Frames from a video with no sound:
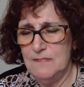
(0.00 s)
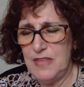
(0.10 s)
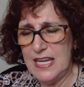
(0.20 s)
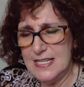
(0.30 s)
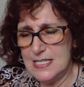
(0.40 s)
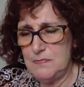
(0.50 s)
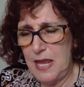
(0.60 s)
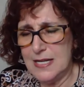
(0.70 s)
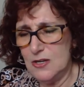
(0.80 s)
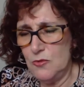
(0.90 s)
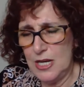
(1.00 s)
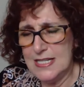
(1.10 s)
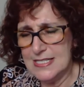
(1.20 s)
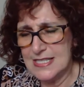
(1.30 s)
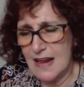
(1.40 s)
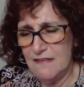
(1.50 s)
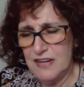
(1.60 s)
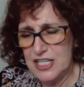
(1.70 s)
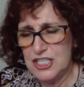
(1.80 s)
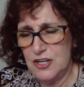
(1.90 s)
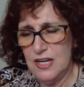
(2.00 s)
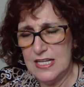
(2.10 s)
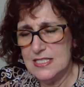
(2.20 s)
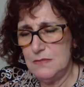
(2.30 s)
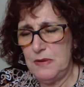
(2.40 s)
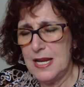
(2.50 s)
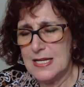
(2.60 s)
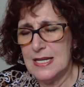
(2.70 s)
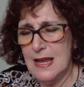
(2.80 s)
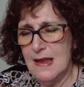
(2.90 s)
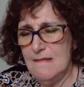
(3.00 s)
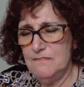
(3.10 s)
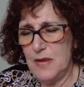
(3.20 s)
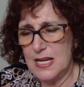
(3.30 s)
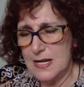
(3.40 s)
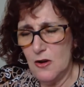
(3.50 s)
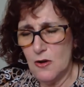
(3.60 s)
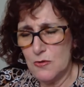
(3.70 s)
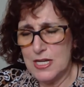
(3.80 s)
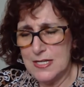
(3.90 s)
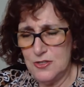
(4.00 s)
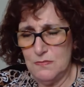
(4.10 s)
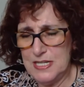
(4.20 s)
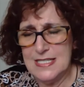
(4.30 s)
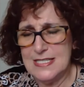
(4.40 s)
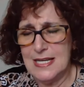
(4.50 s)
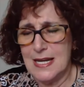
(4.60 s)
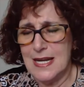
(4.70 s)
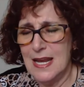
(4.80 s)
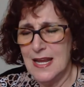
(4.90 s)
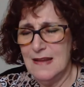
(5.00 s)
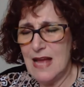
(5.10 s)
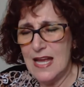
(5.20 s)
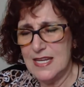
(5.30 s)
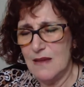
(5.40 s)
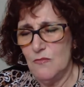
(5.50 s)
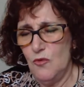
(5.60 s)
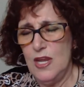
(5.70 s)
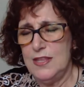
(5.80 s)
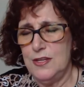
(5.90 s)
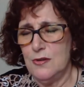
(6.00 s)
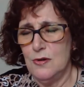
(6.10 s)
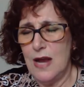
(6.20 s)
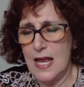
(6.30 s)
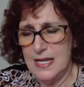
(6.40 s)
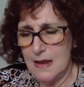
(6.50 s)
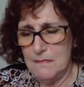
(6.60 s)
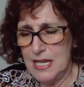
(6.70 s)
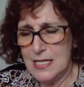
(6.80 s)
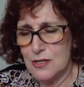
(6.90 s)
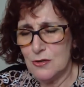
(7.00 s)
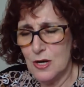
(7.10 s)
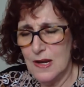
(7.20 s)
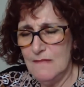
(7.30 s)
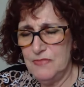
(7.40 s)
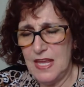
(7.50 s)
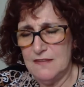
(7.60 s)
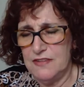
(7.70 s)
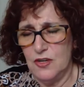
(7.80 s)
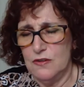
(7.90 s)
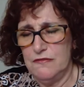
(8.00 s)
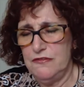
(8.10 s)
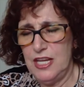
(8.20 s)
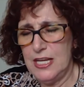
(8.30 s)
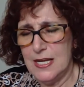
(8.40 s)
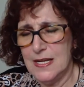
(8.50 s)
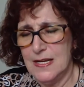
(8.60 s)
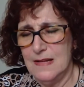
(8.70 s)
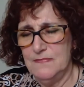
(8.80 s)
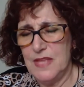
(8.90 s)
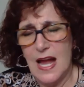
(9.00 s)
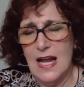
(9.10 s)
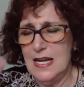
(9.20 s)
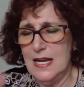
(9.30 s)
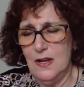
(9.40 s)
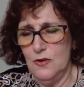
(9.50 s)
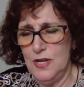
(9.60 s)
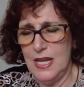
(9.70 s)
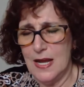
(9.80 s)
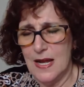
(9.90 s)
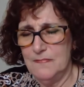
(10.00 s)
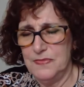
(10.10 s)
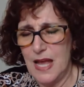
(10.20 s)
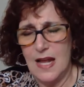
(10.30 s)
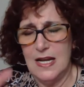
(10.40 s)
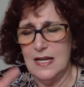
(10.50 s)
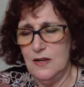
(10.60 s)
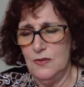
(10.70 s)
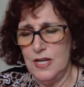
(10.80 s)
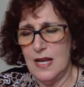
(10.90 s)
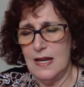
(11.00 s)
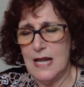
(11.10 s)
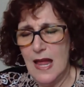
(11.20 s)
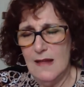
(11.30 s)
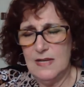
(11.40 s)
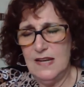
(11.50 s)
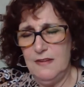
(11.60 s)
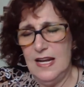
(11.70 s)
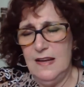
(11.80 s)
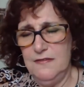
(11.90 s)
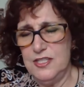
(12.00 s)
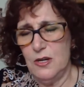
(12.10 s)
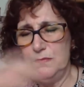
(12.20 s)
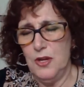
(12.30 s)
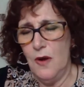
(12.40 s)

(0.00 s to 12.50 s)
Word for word: Expect great salvation, expect my glory to be seen. I am with you. I am in you. Have no fear. Hallelujah. Hallelujah. Lift up your